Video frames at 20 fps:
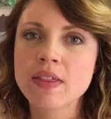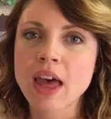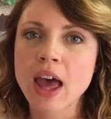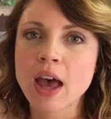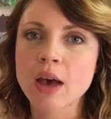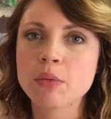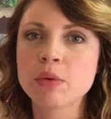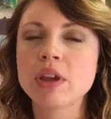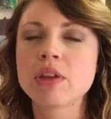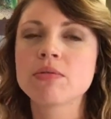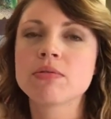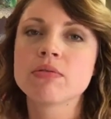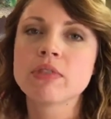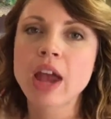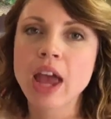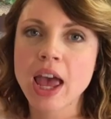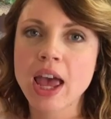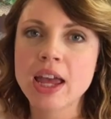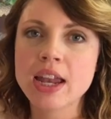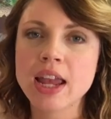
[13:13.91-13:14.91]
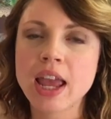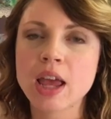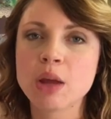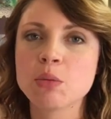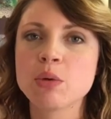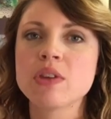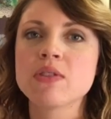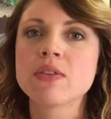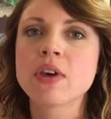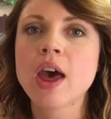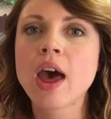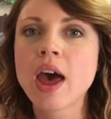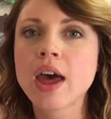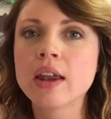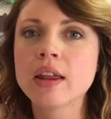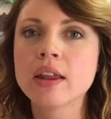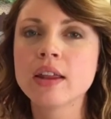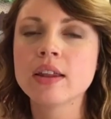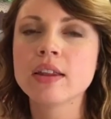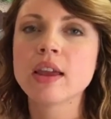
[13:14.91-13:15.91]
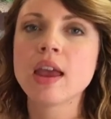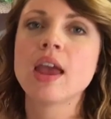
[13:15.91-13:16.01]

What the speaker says: that we've read and we've cuddled